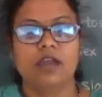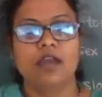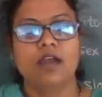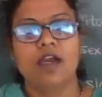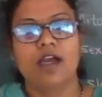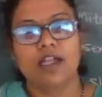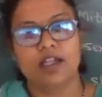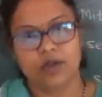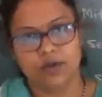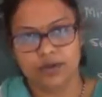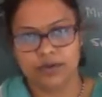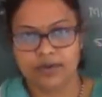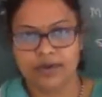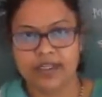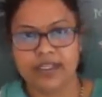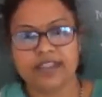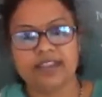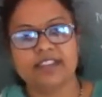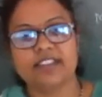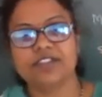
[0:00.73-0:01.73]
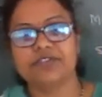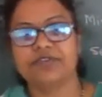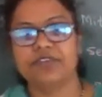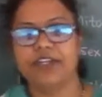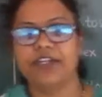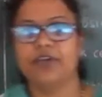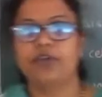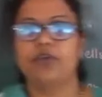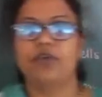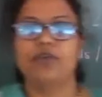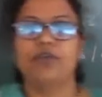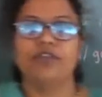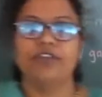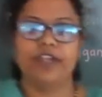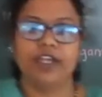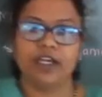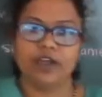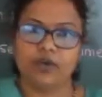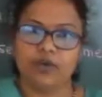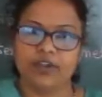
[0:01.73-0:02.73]
Hello, in this video,
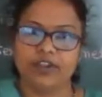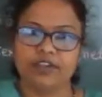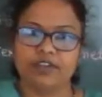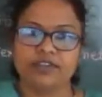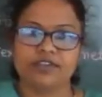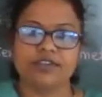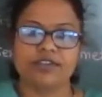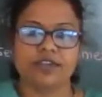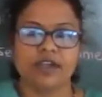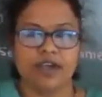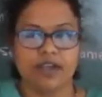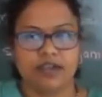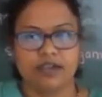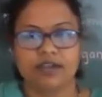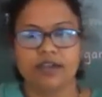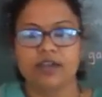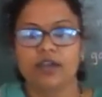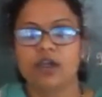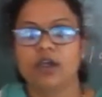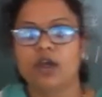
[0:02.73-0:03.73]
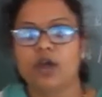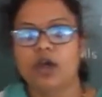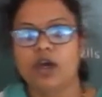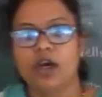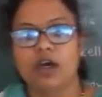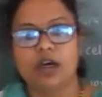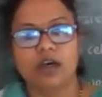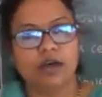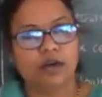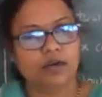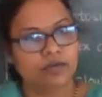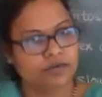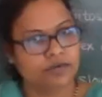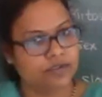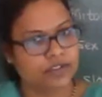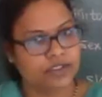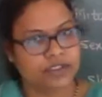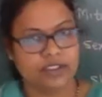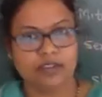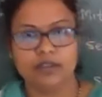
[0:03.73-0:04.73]
we are going to start
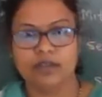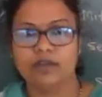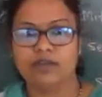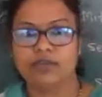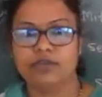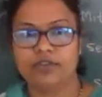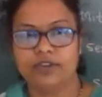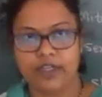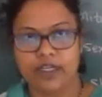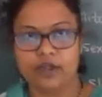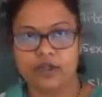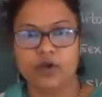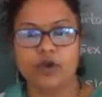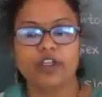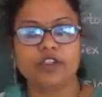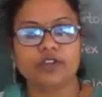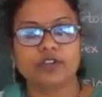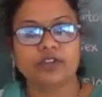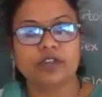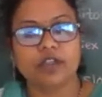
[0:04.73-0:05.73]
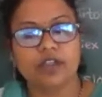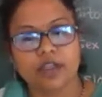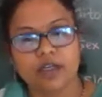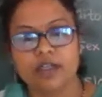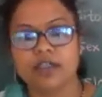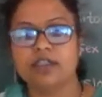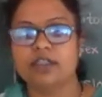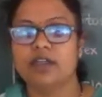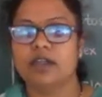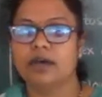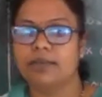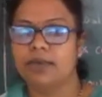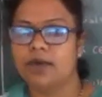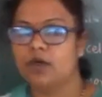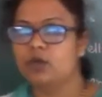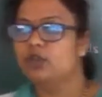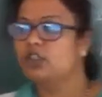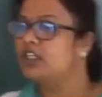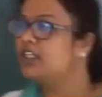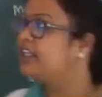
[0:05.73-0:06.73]
we are going to learn
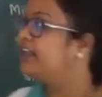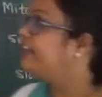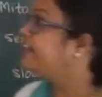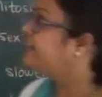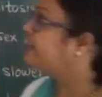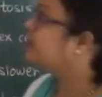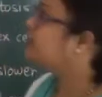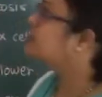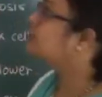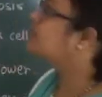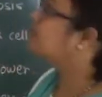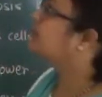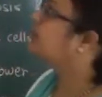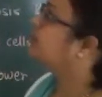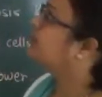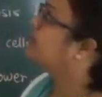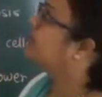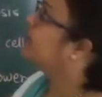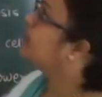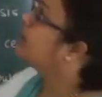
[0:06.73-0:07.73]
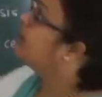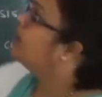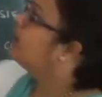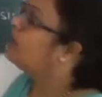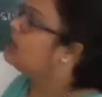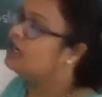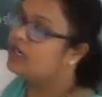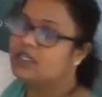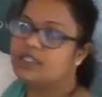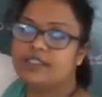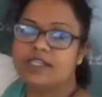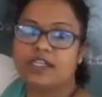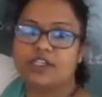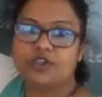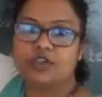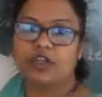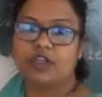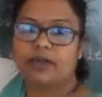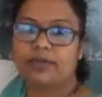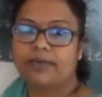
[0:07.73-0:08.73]
about the difference between
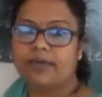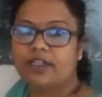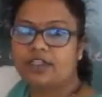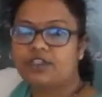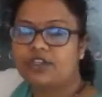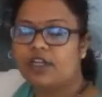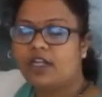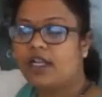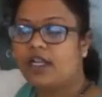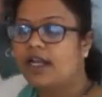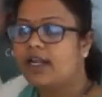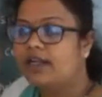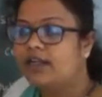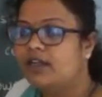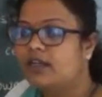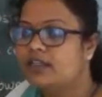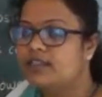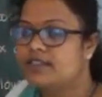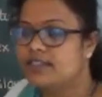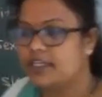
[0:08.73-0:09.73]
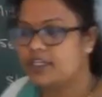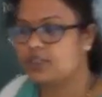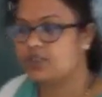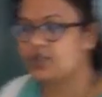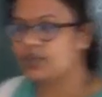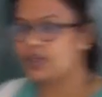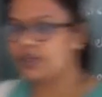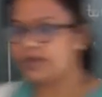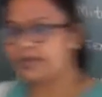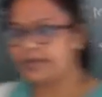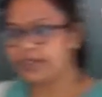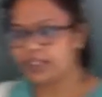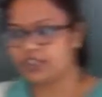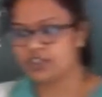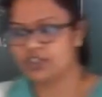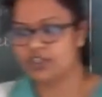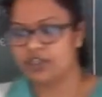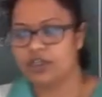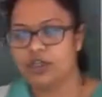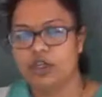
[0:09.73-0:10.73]
asexual reproduction and a sexual
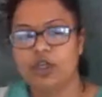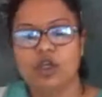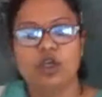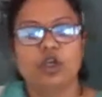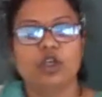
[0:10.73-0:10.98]
reproduction.